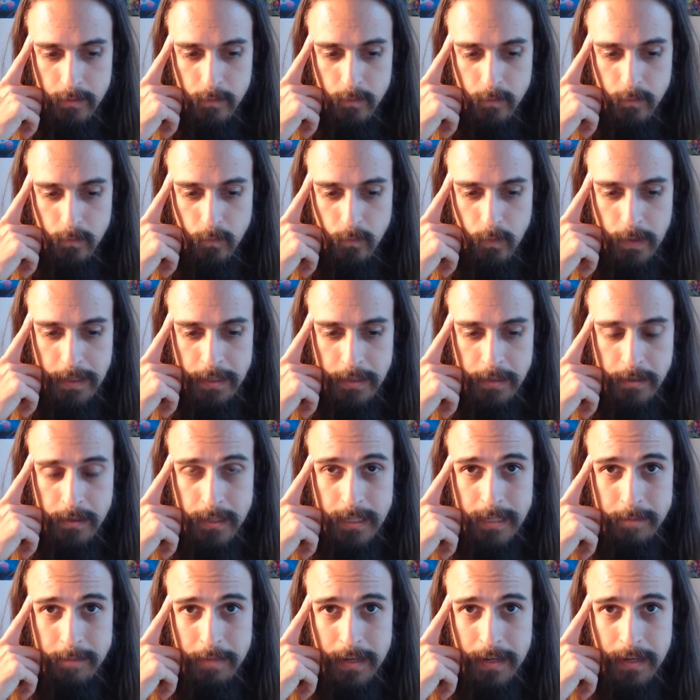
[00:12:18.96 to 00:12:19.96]
where
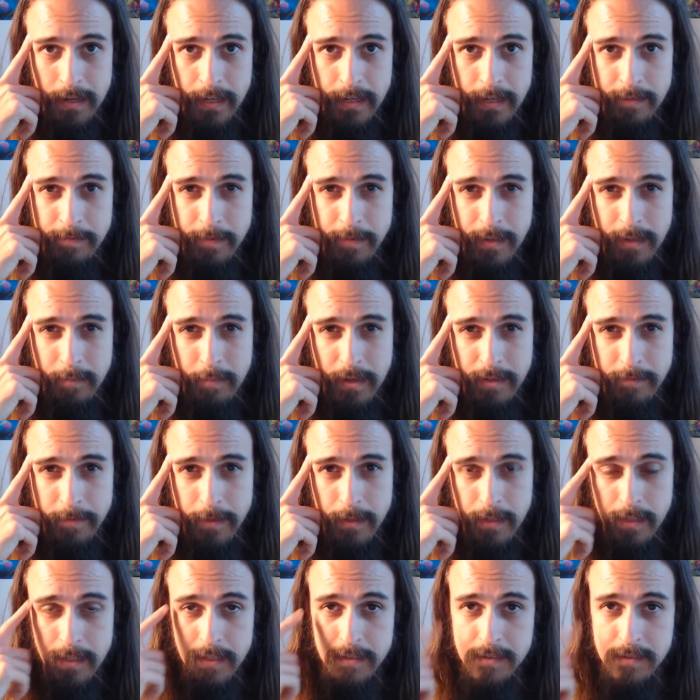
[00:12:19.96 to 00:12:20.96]
in my life am I
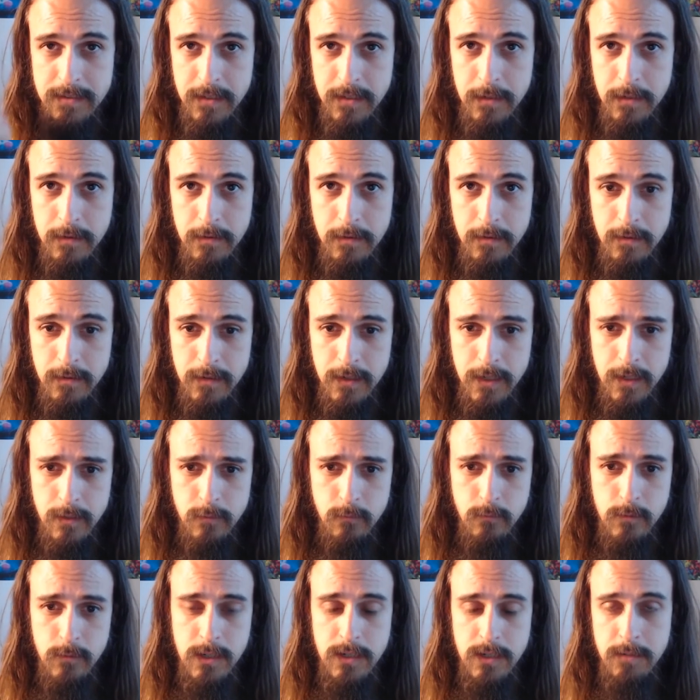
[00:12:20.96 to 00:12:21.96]
feeling insecure?
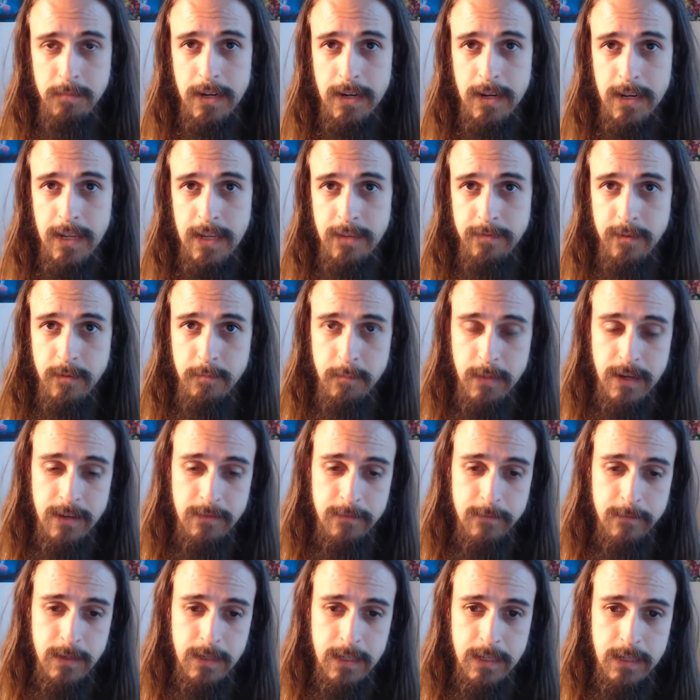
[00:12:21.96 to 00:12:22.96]
Where in my life am I
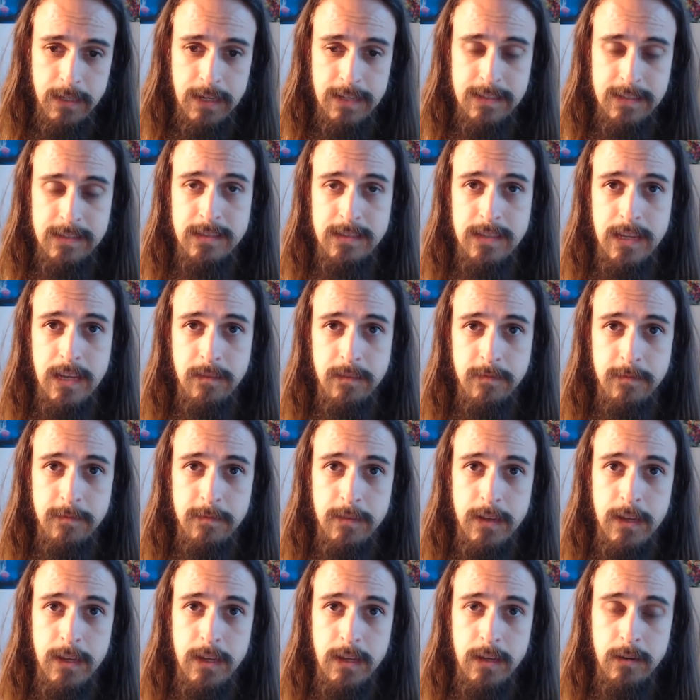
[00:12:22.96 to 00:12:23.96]
feeling not safe?
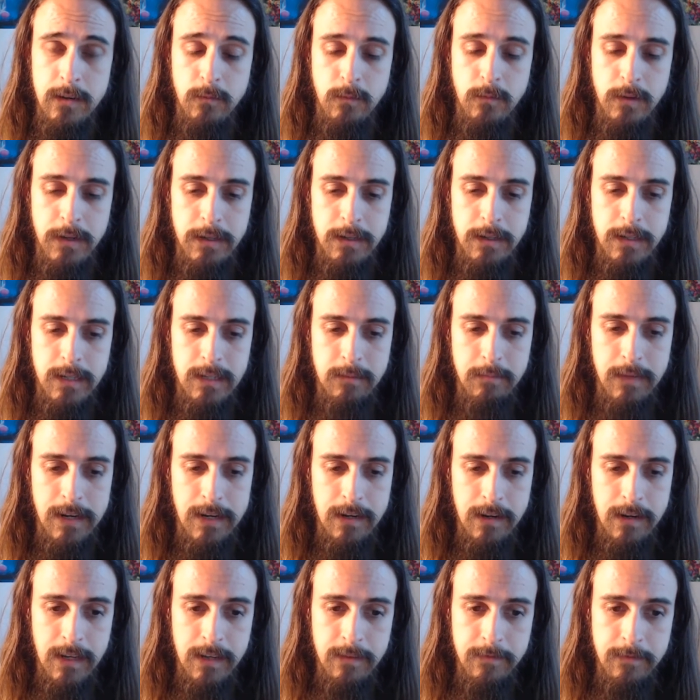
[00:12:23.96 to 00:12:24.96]
Where in my
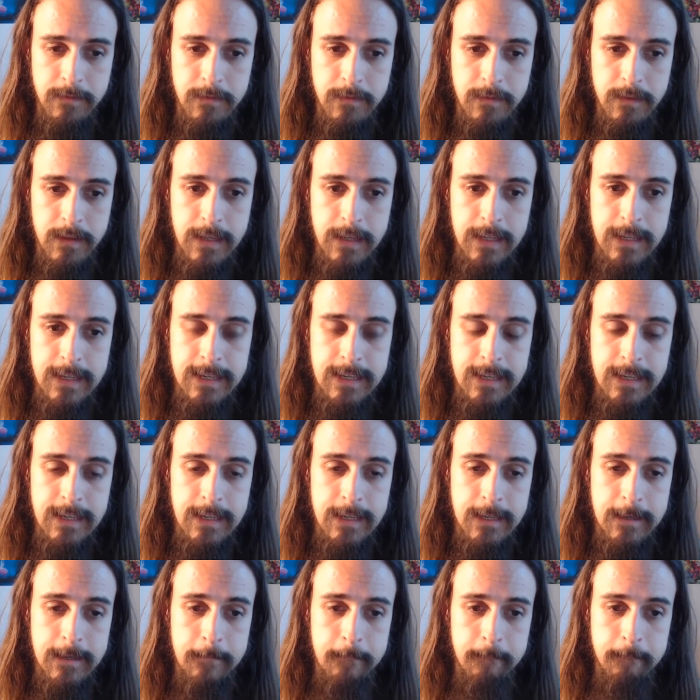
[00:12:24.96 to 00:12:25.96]
life
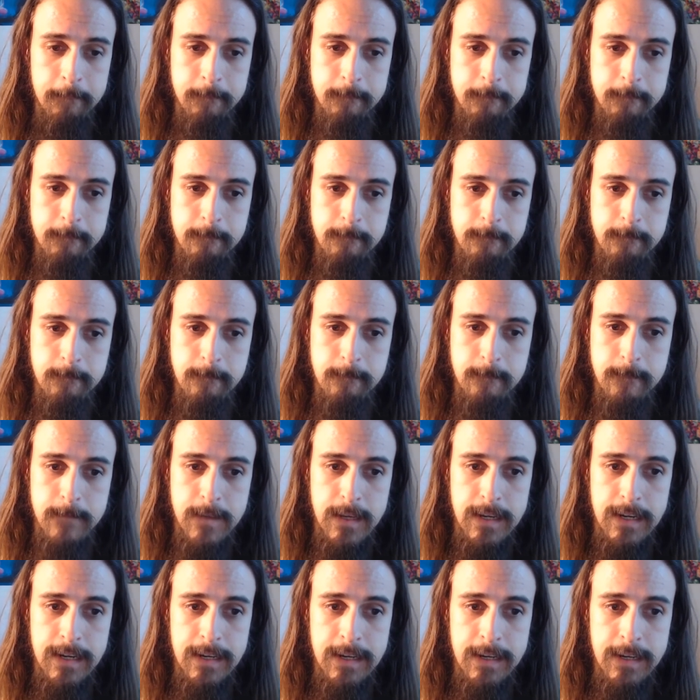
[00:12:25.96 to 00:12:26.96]
am
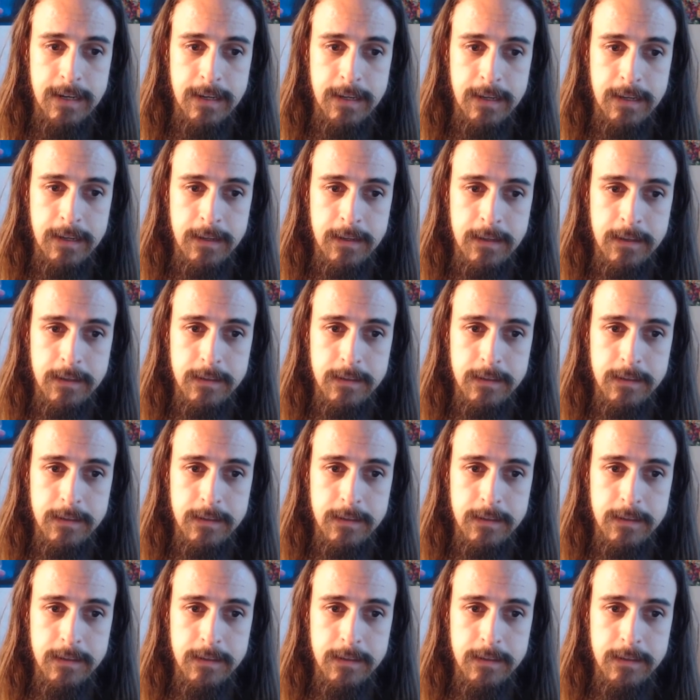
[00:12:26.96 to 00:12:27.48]
I